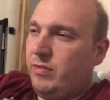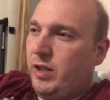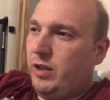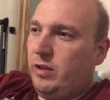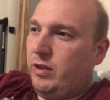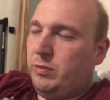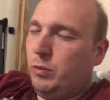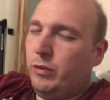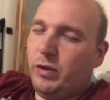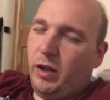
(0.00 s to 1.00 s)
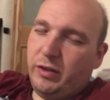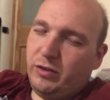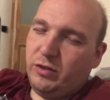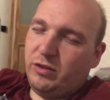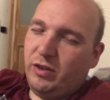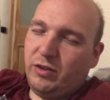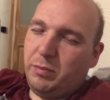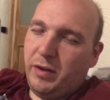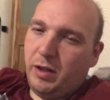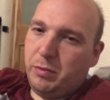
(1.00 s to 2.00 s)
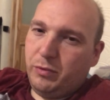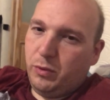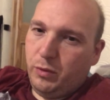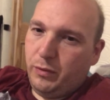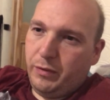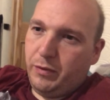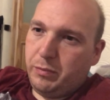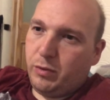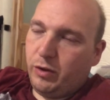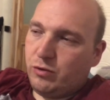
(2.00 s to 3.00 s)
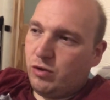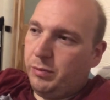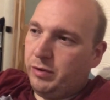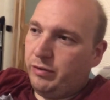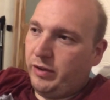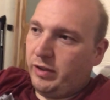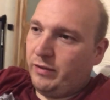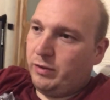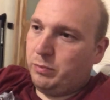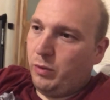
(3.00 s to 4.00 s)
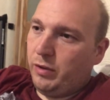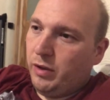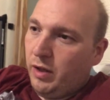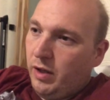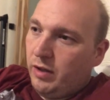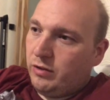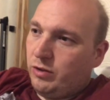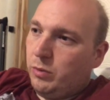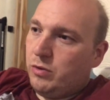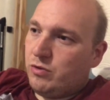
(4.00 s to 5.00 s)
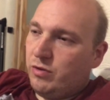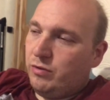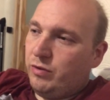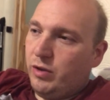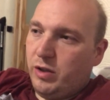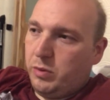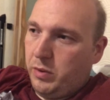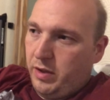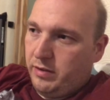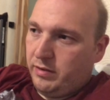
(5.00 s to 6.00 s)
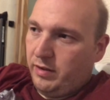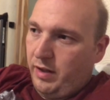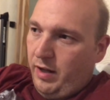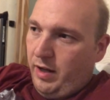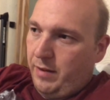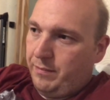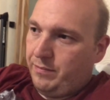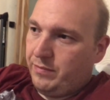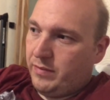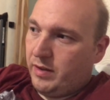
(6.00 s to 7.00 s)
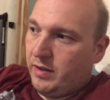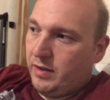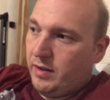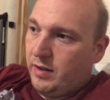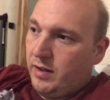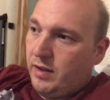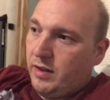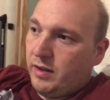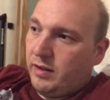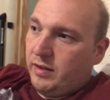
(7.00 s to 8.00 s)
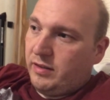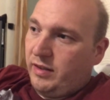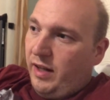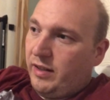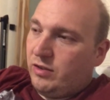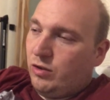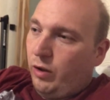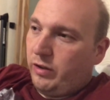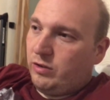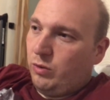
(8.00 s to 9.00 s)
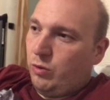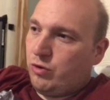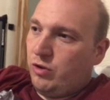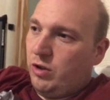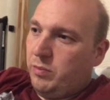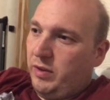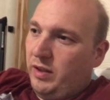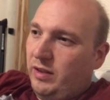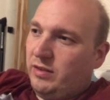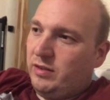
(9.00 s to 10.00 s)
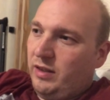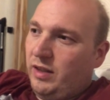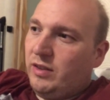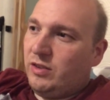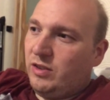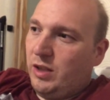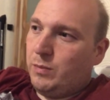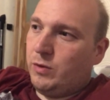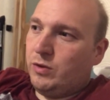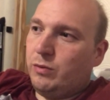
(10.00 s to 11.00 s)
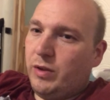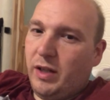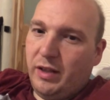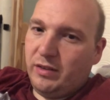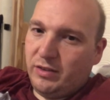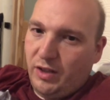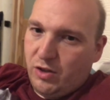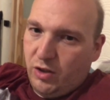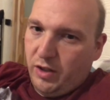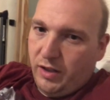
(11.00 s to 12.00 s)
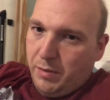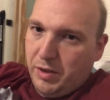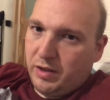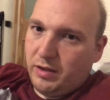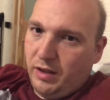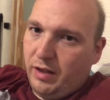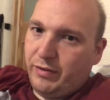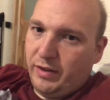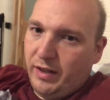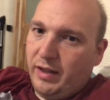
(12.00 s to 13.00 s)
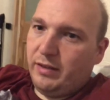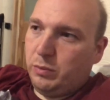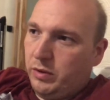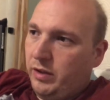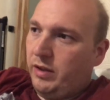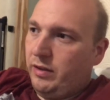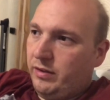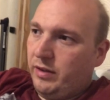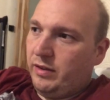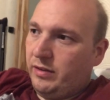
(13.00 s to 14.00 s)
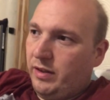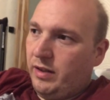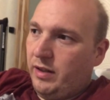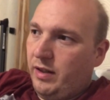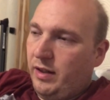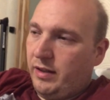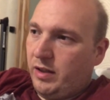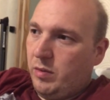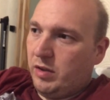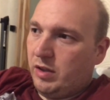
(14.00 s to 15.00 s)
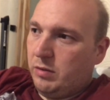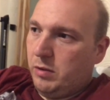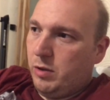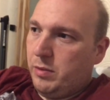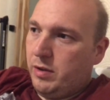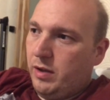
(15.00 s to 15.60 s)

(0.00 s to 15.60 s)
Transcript: It's more than likely to just disappear before the price drops, I think, at this point. £230. say it's not extortionate, but it is steep for something that is essentially a gimmick, and I think that is what it is. It is a gimmick at the moment.